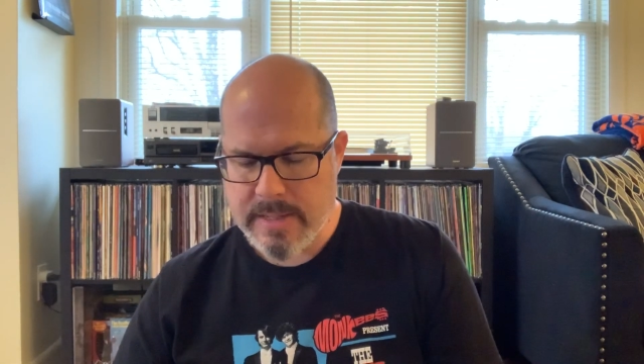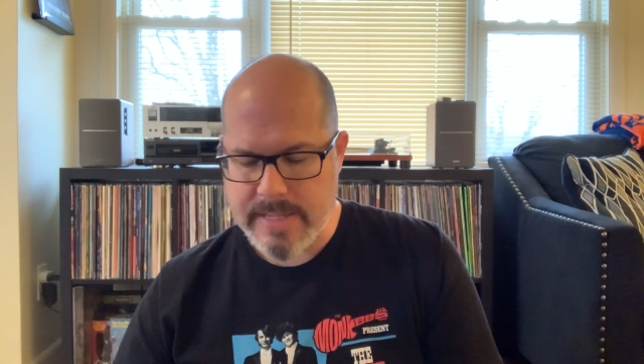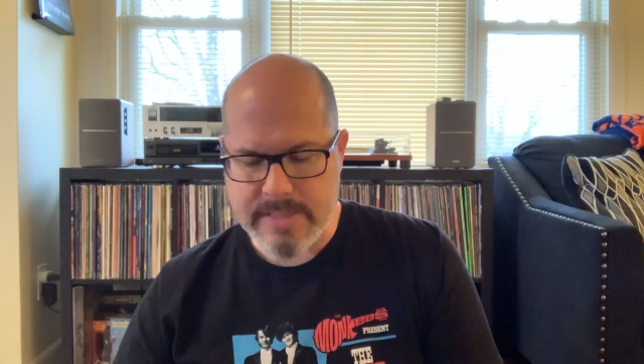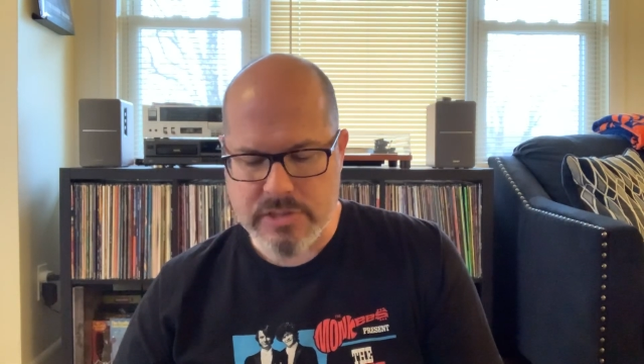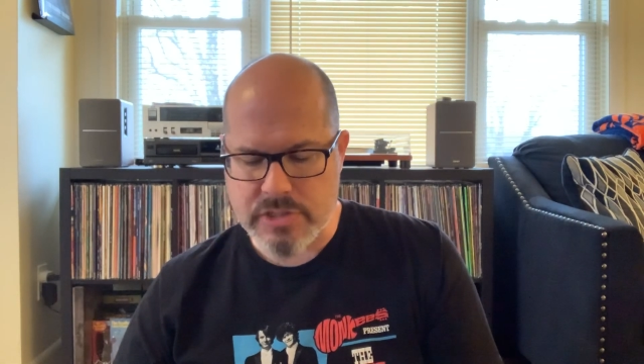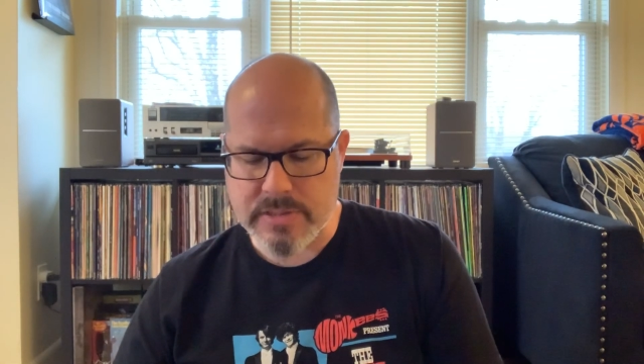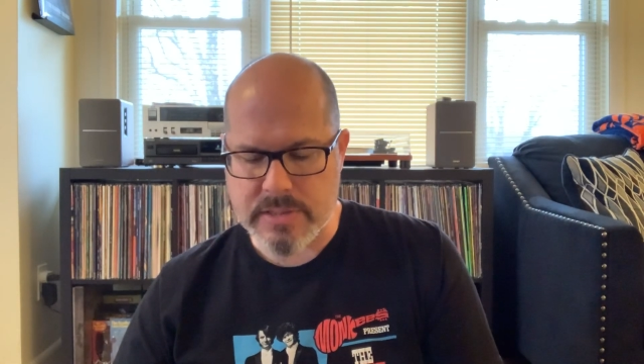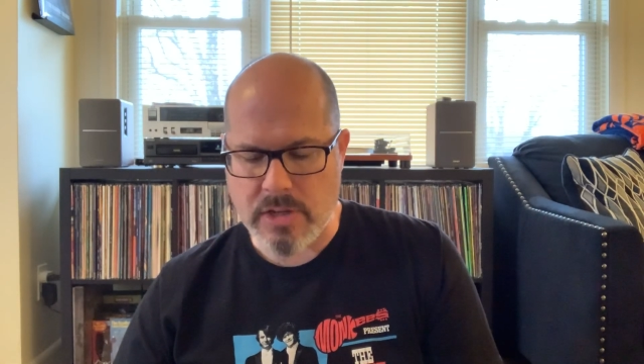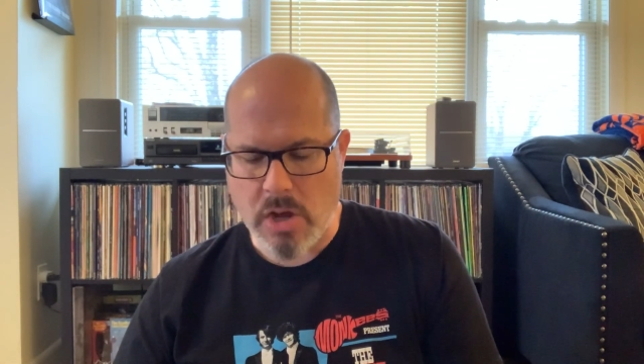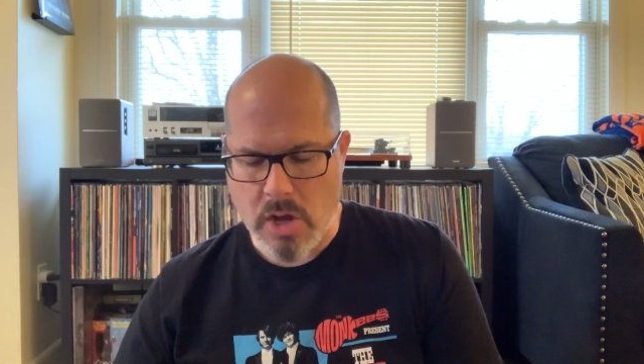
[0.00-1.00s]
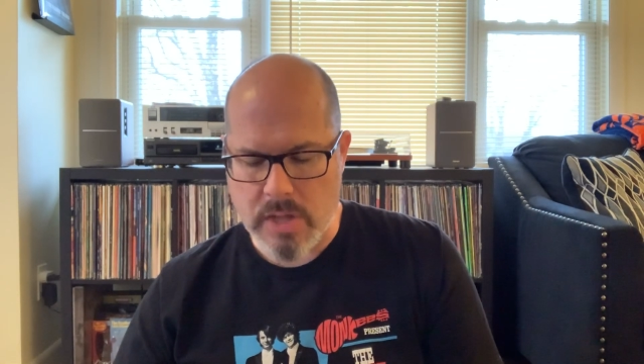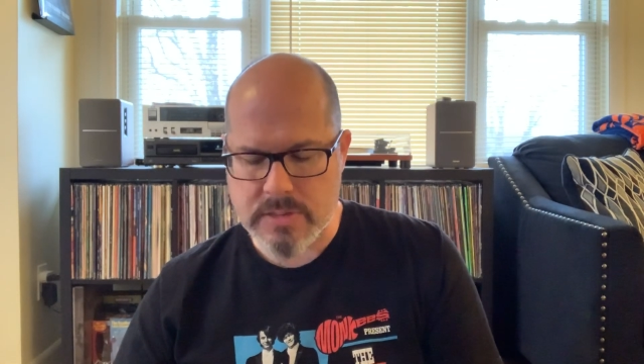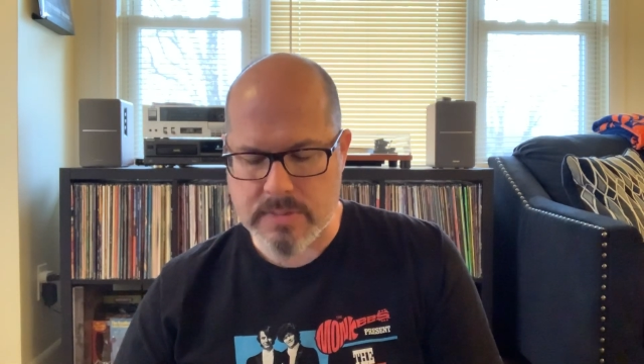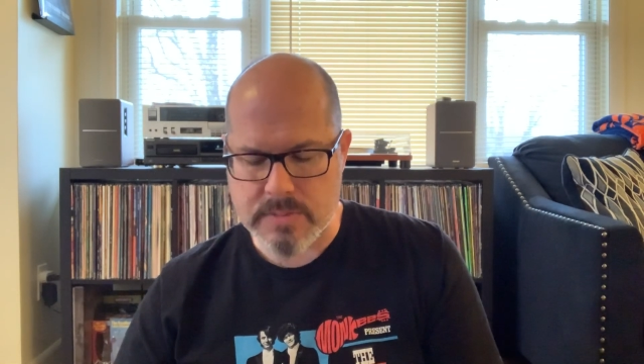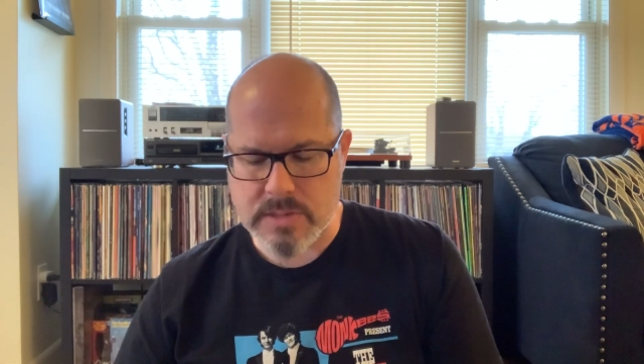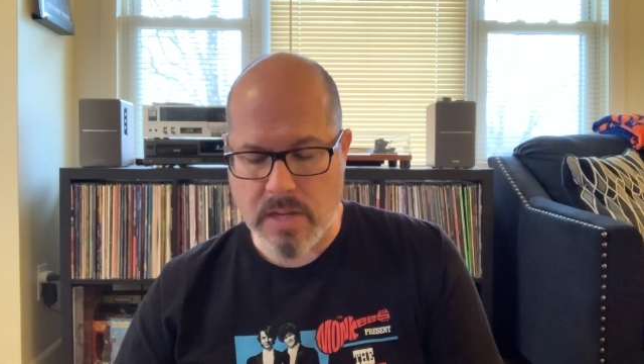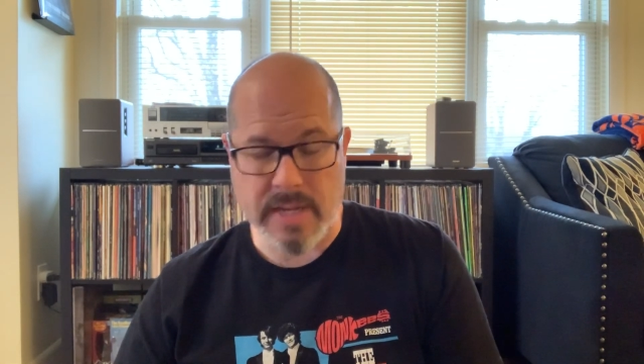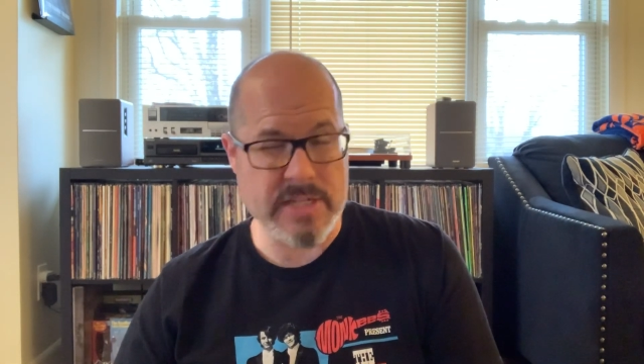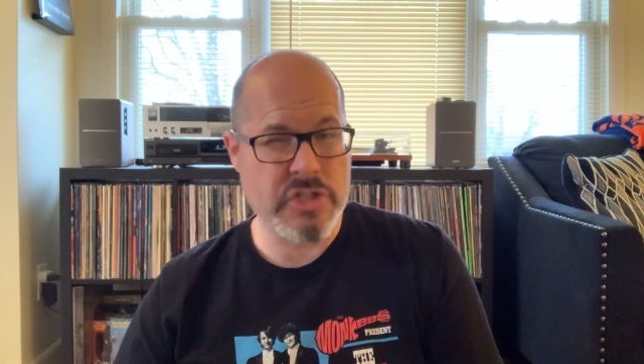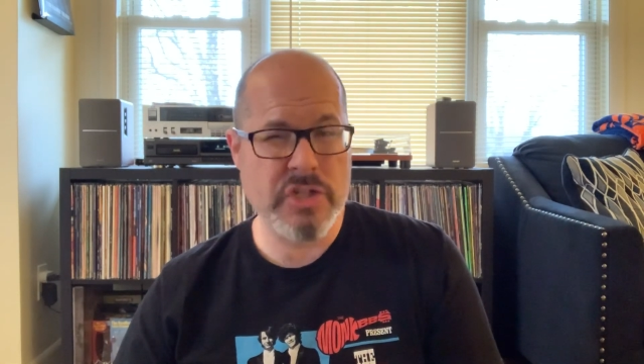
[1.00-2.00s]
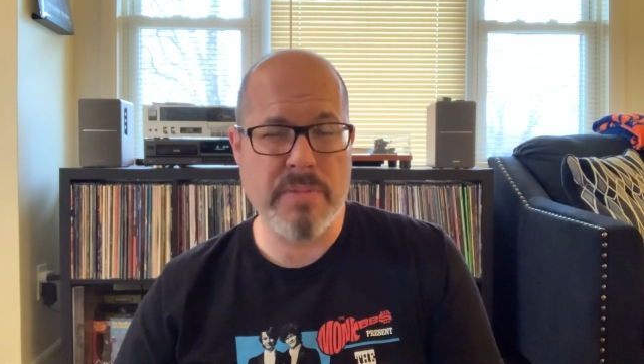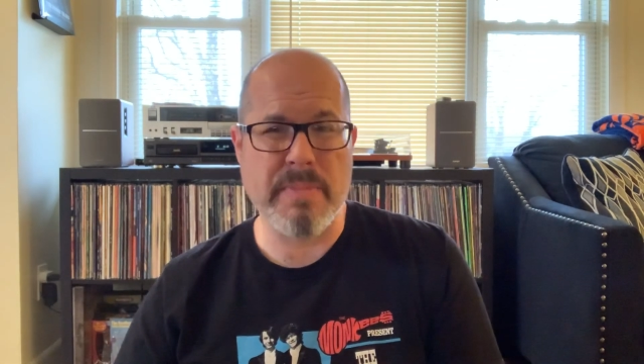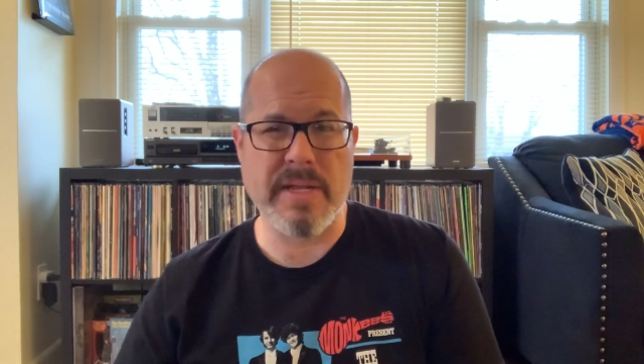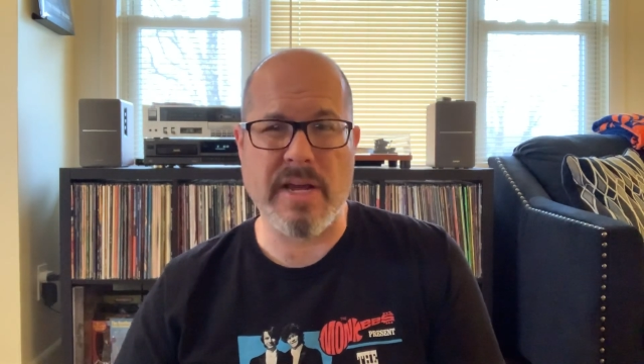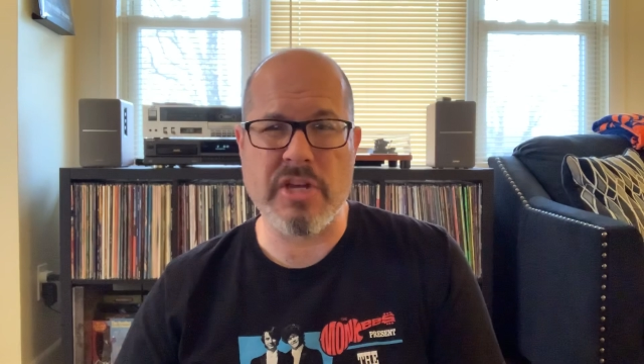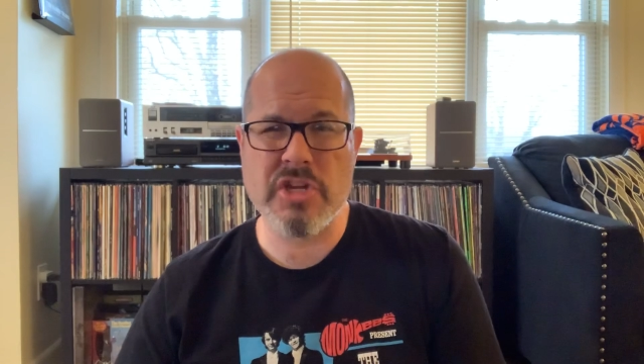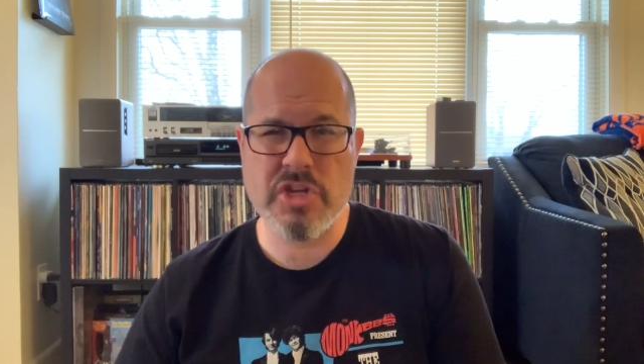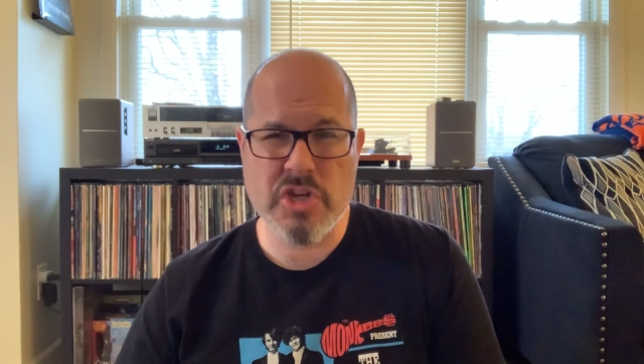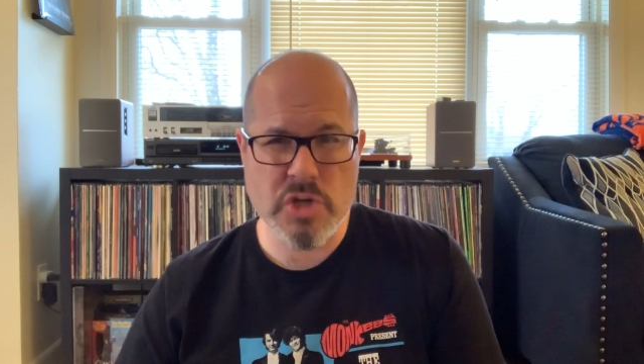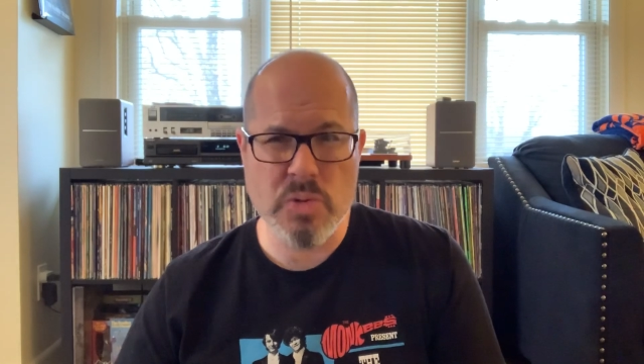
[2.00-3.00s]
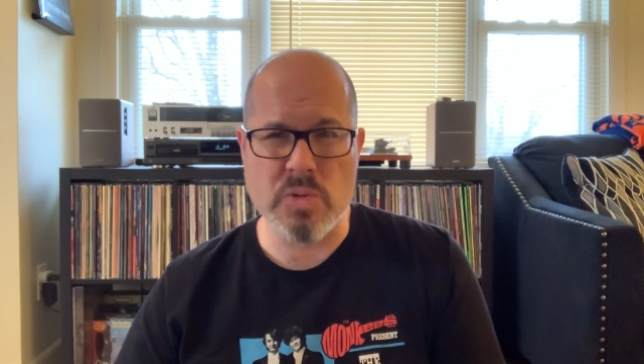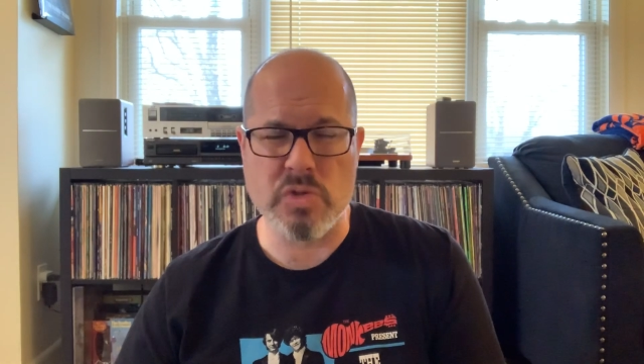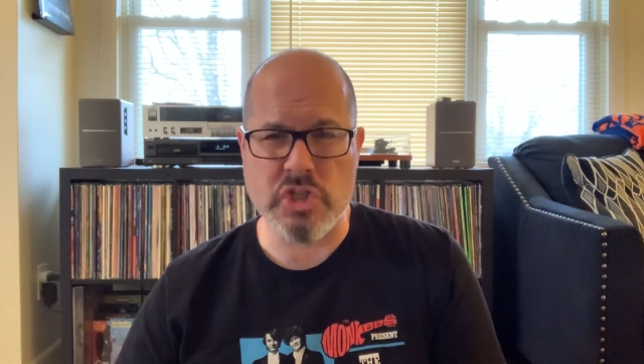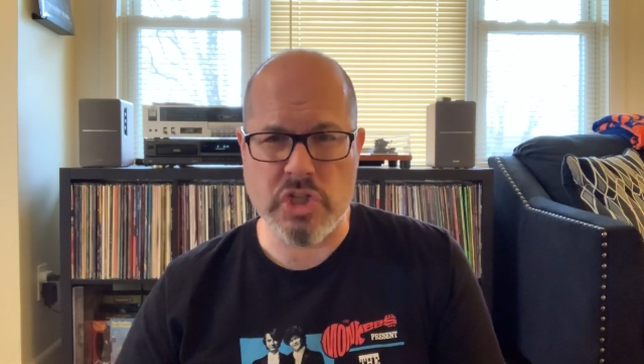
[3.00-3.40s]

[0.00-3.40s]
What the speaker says: It's just an awesome song. It should have been a huge,